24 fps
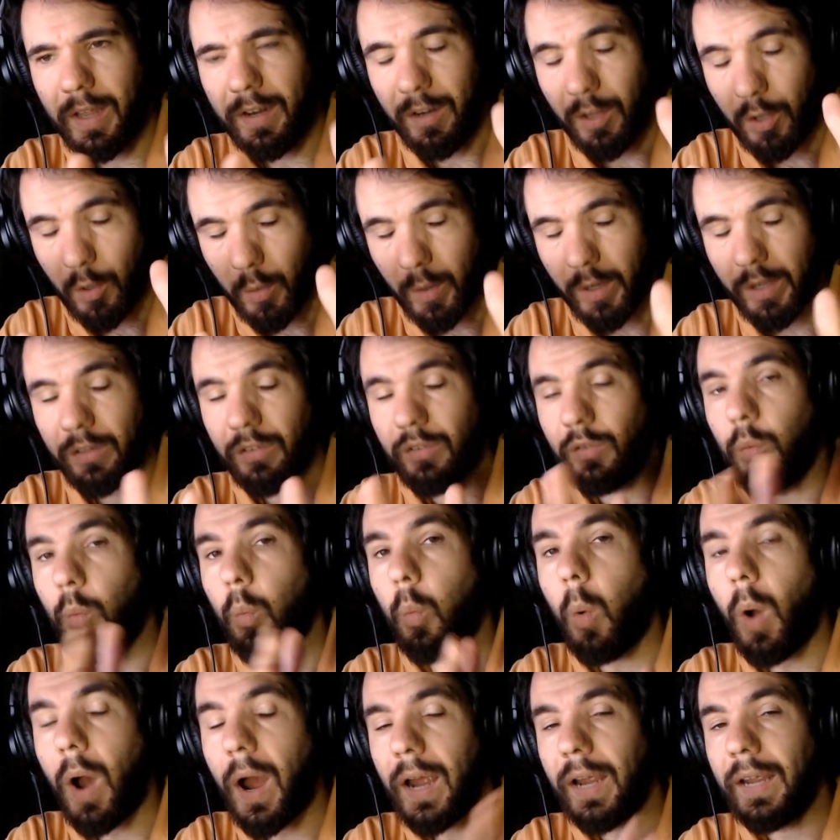quickest
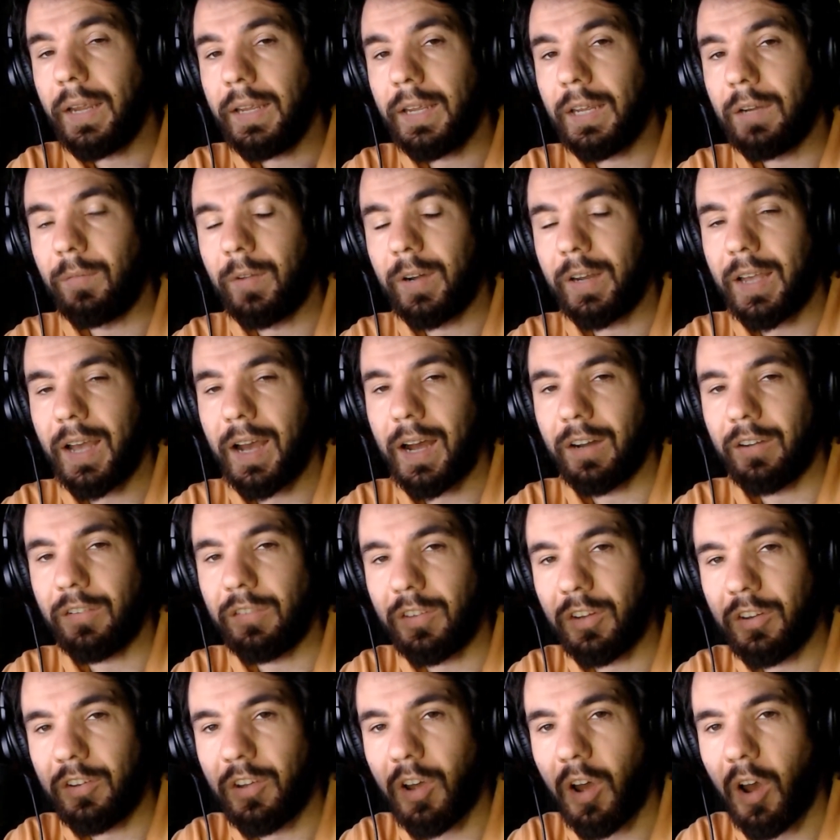way in regards
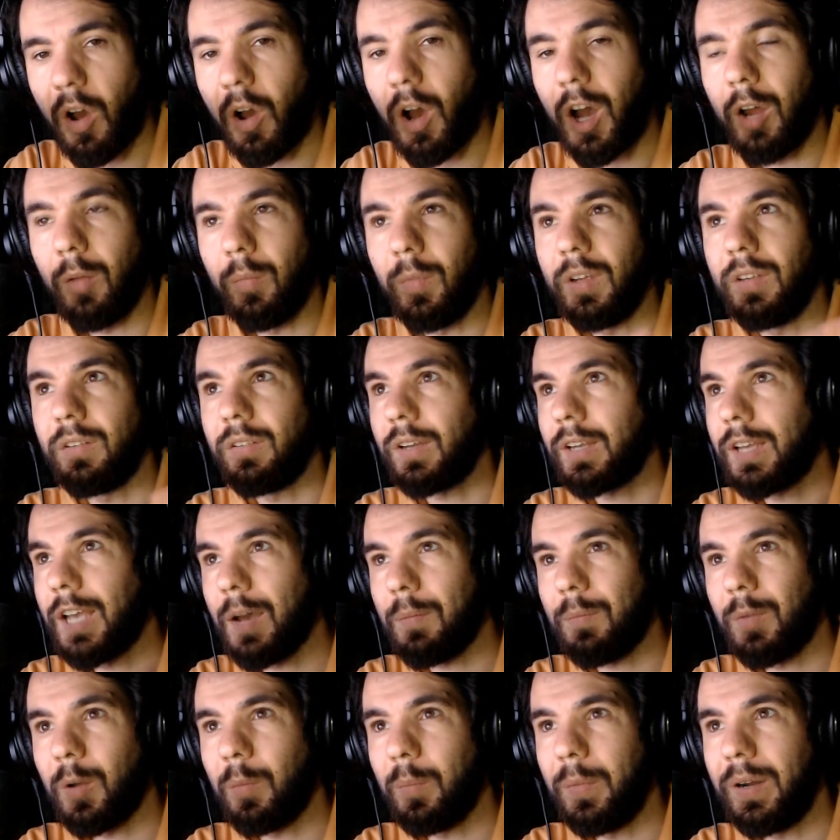to time is a
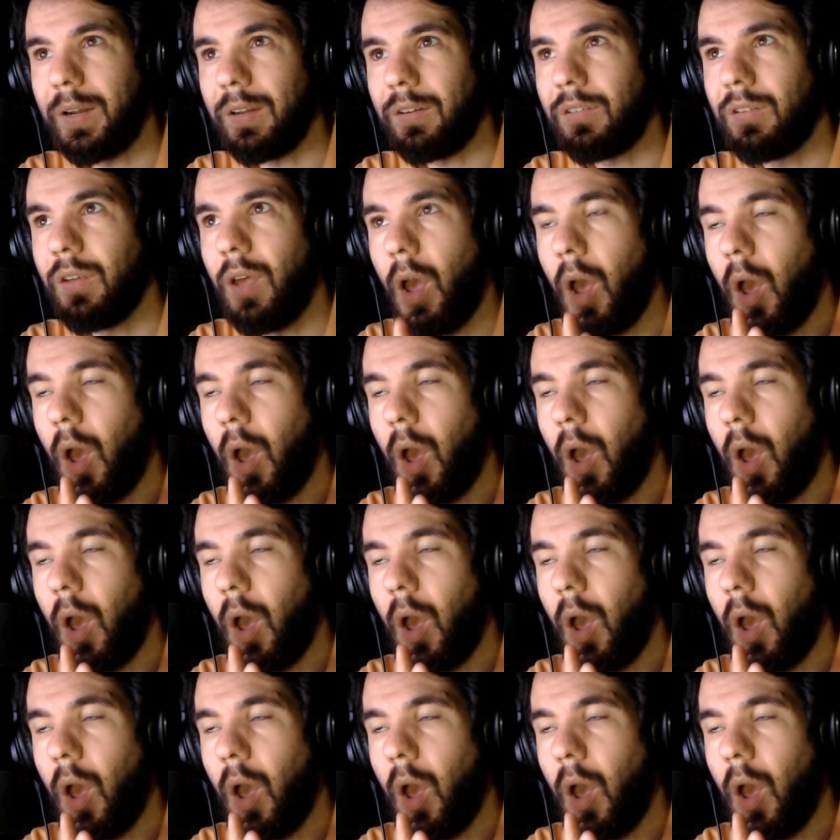couple of minutes,